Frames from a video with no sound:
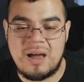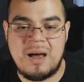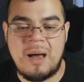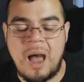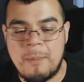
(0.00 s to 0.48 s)

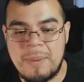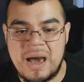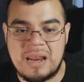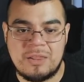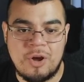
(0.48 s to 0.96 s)

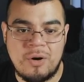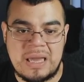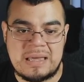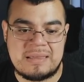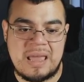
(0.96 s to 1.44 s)
about it though
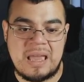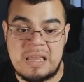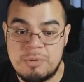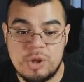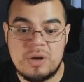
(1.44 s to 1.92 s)
is that
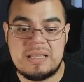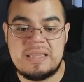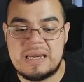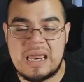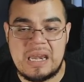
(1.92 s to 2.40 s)
even though he
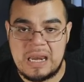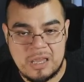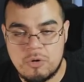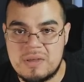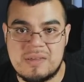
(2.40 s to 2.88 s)
did get an
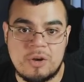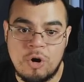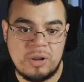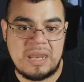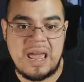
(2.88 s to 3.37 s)
increase in
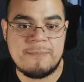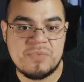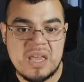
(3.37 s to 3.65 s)
all of that,